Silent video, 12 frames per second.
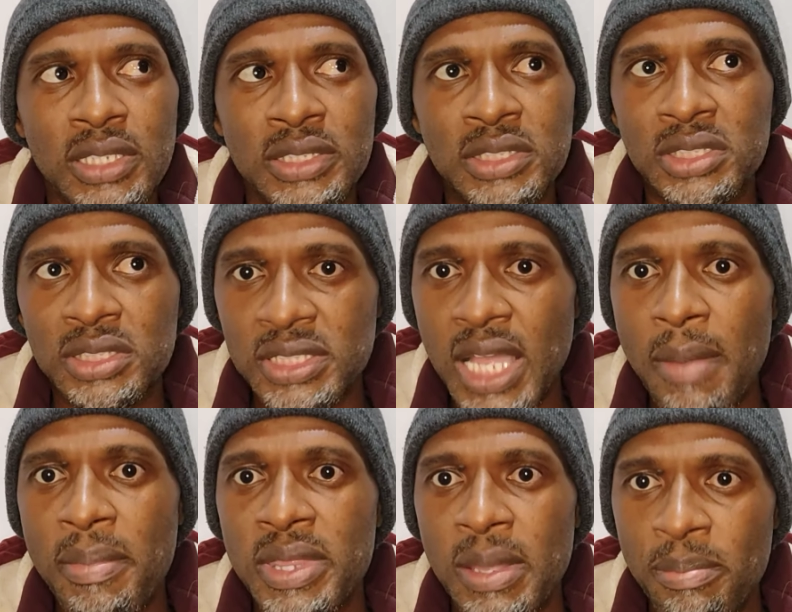is
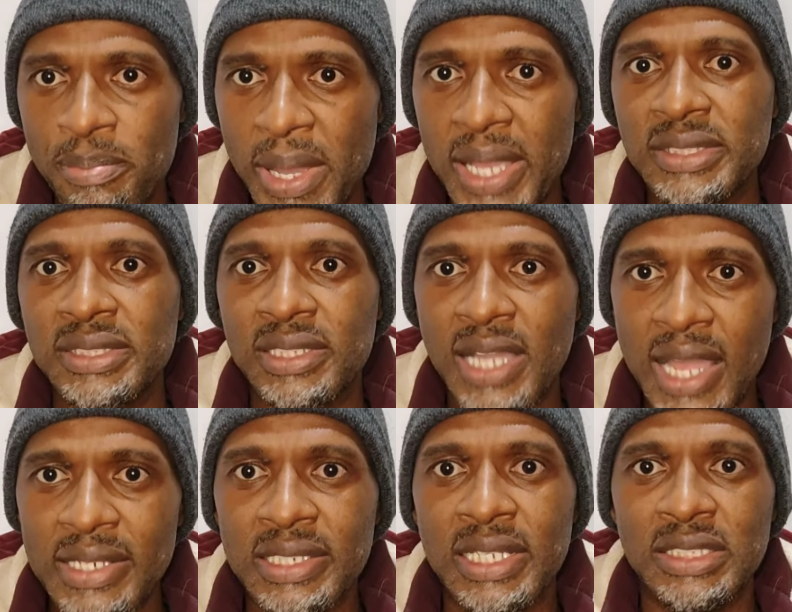Nabi the best
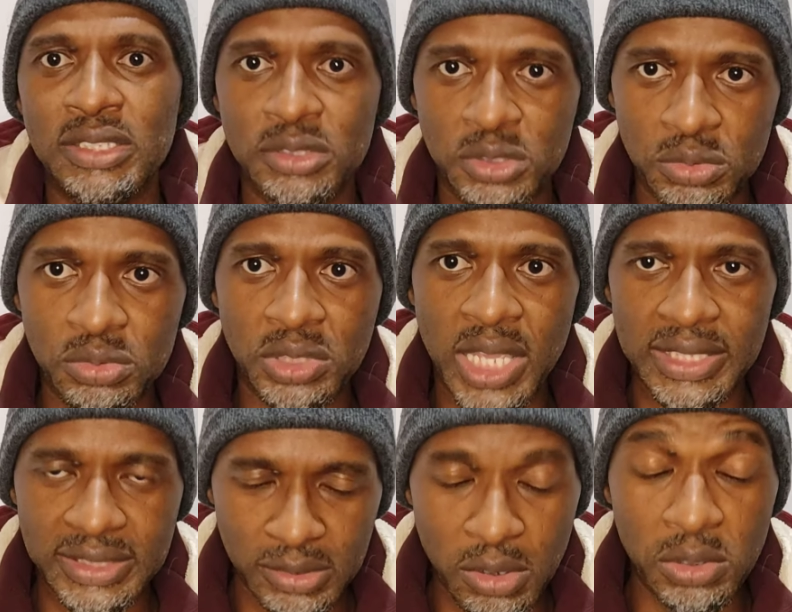candidate to
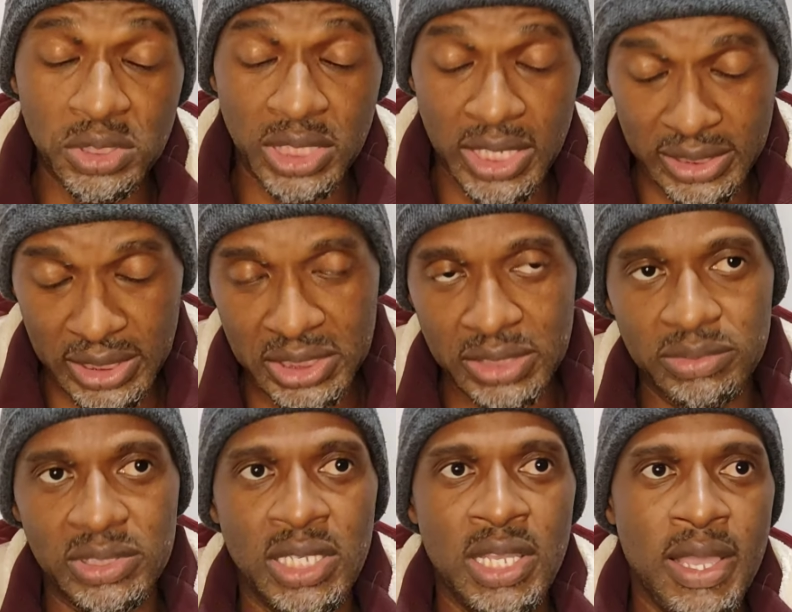coach Kaizer
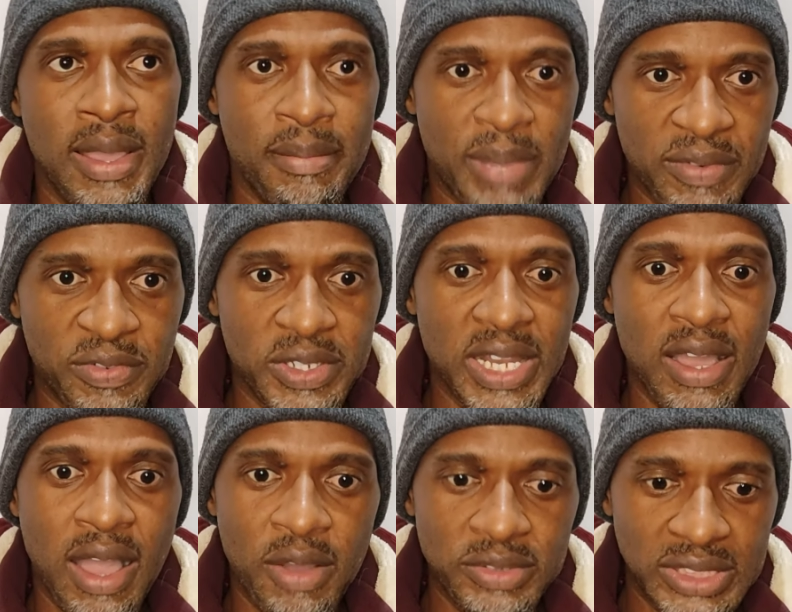Chiefs. But for now,
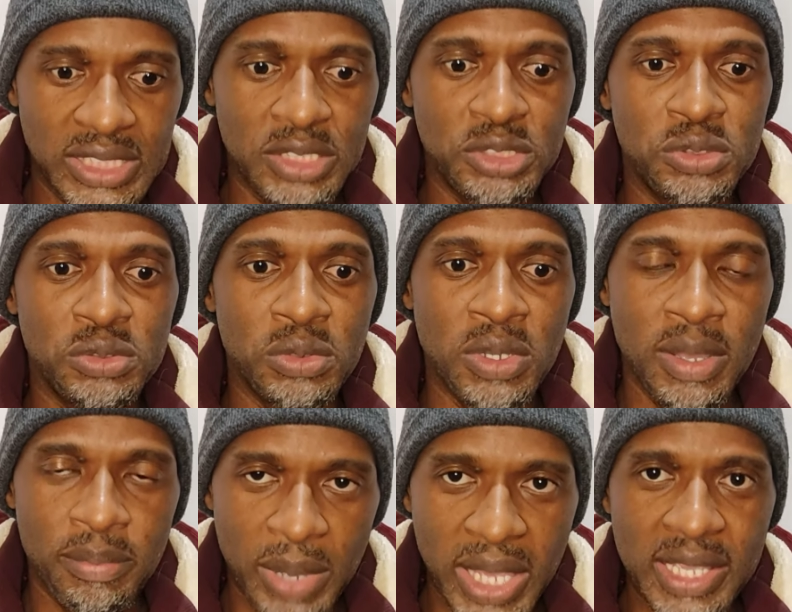I would say to you,
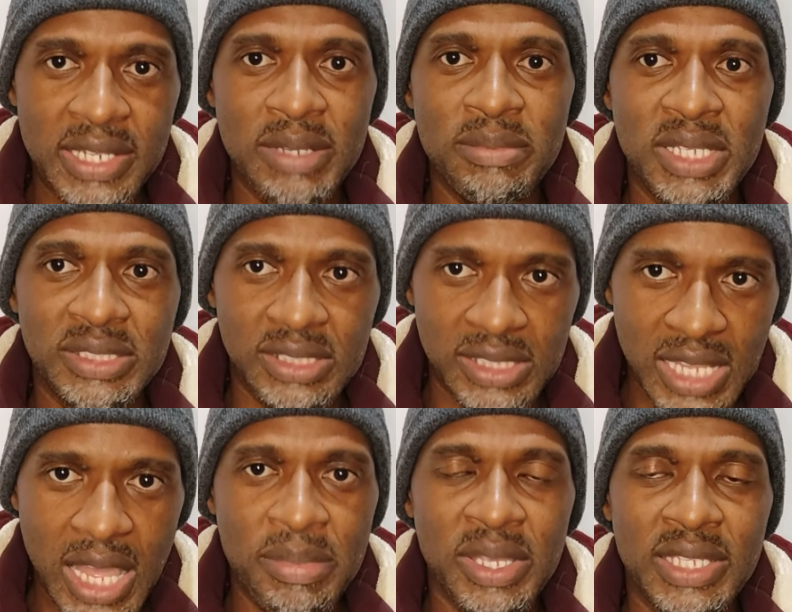back in the mix,
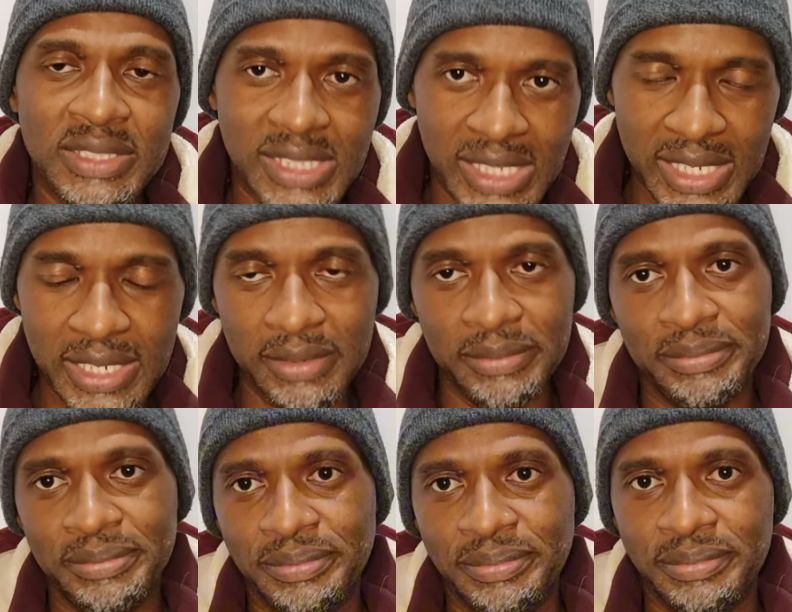Nabi is
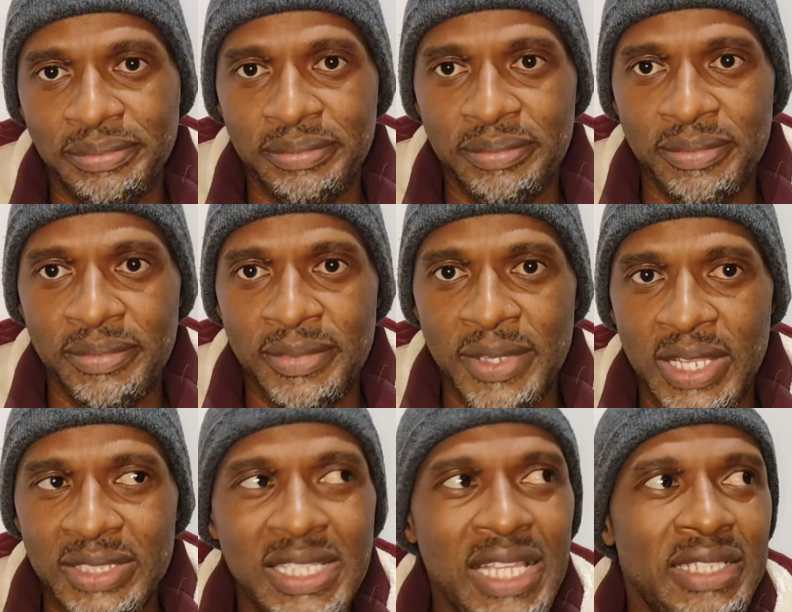leading.
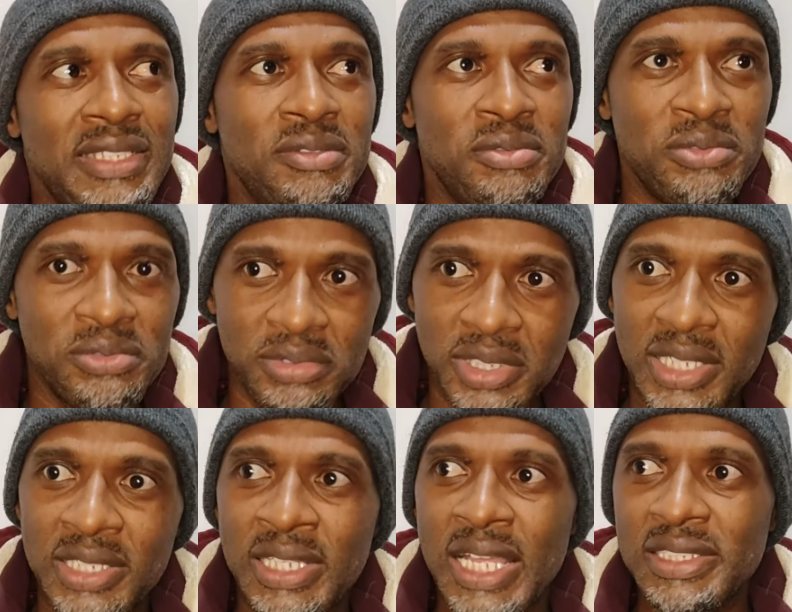It's like you,
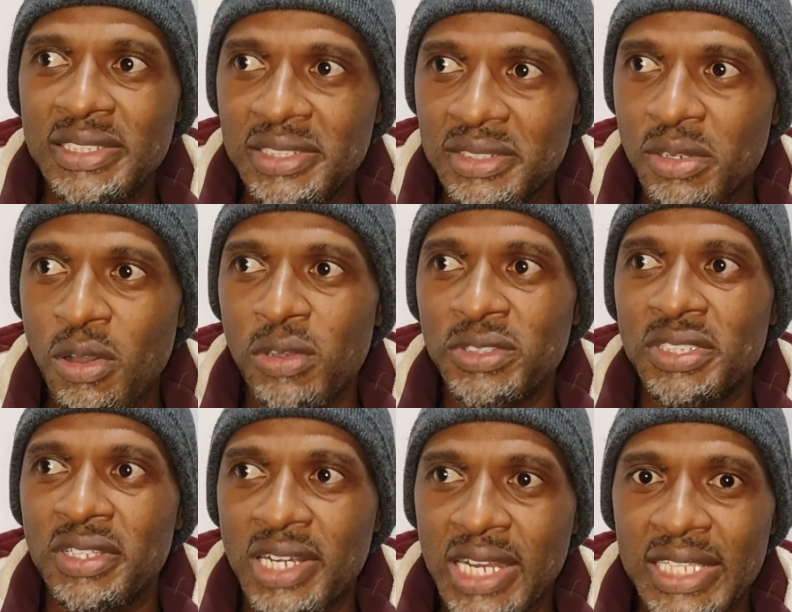that horse
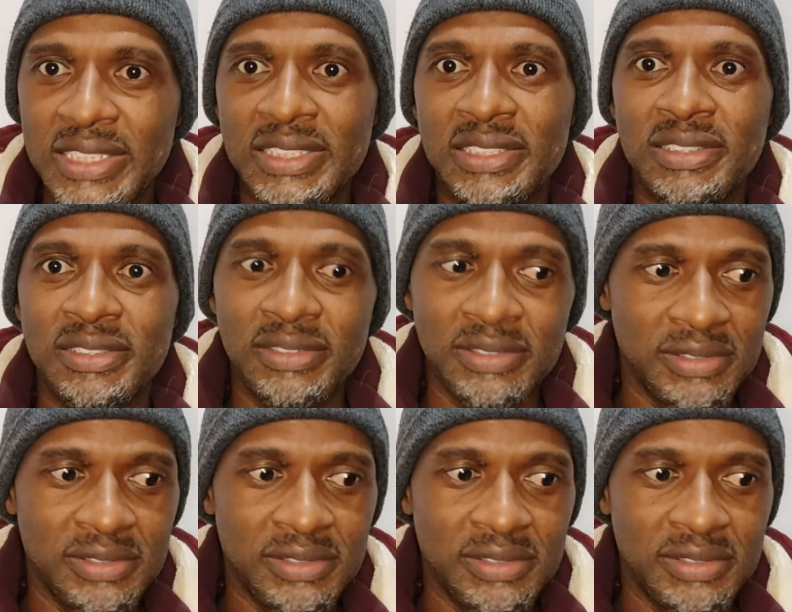race.